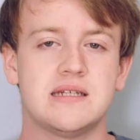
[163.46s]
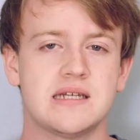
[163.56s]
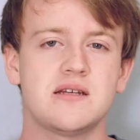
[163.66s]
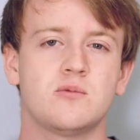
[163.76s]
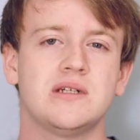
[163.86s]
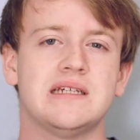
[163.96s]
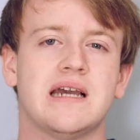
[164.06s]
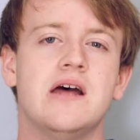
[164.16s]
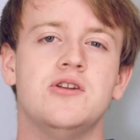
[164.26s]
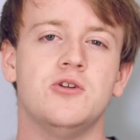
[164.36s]
This isn't
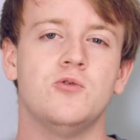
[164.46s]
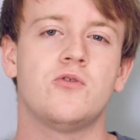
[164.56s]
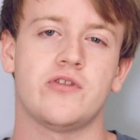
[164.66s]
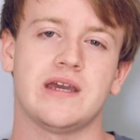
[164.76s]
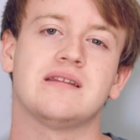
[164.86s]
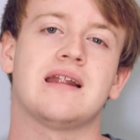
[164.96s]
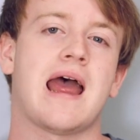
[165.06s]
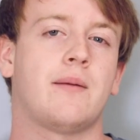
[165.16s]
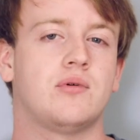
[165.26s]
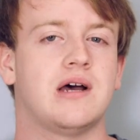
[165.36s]
really a new thing that
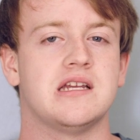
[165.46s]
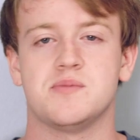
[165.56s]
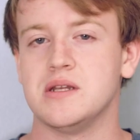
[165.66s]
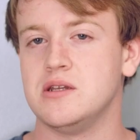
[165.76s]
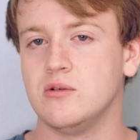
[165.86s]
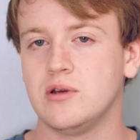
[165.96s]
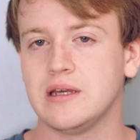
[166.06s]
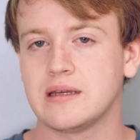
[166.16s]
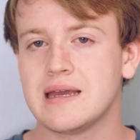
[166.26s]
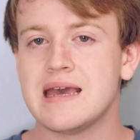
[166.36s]
Apple has been
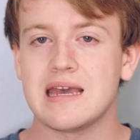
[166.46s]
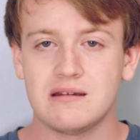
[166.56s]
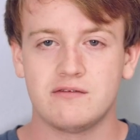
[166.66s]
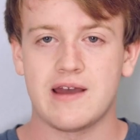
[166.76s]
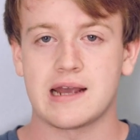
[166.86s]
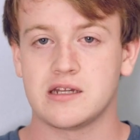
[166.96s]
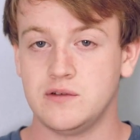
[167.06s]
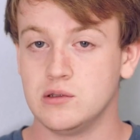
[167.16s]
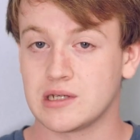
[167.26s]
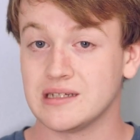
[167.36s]
doing. In fact, if
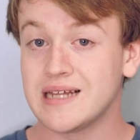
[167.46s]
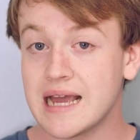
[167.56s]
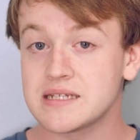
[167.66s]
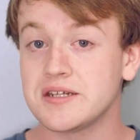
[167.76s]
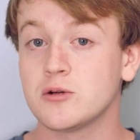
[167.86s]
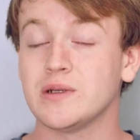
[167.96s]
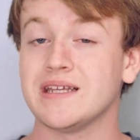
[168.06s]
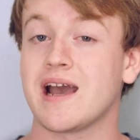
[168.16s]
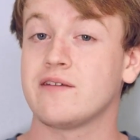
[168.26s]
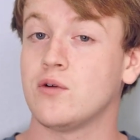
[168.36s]
you look at last year with
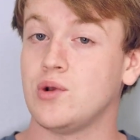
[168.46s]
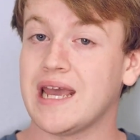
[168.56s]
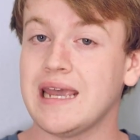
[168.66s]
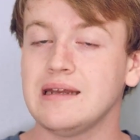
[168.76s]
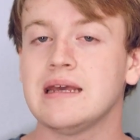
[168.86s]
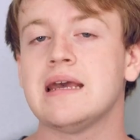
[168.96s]
the iPhone 8